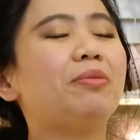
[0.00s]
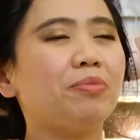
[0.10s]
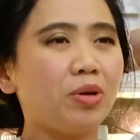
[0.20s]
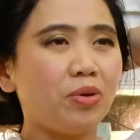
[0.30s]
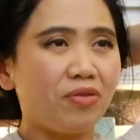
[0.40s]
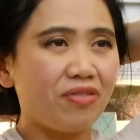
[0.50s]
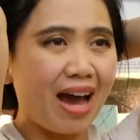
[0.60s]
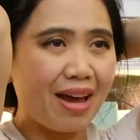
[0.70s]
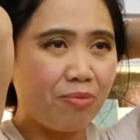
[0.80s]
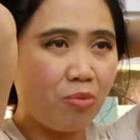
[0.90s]
and blow.
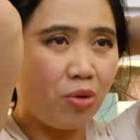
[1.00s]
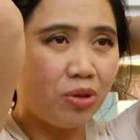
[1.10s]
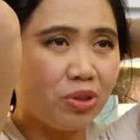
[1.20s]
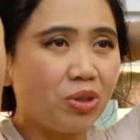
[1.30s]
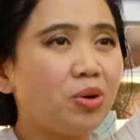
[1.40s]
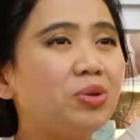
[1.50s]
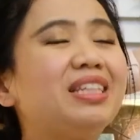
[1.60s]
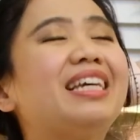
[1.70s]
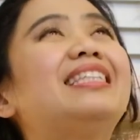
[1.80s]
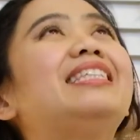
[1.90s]
5 more to
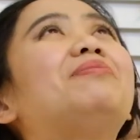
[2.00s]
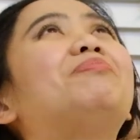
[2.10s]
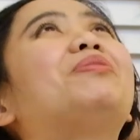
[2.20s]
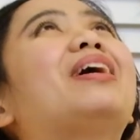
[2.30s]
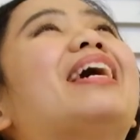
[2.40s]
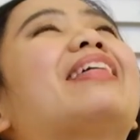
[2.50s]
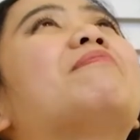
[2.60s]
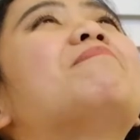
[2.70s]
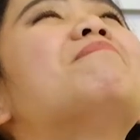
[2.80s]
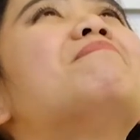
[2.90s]
go. Take a deep breath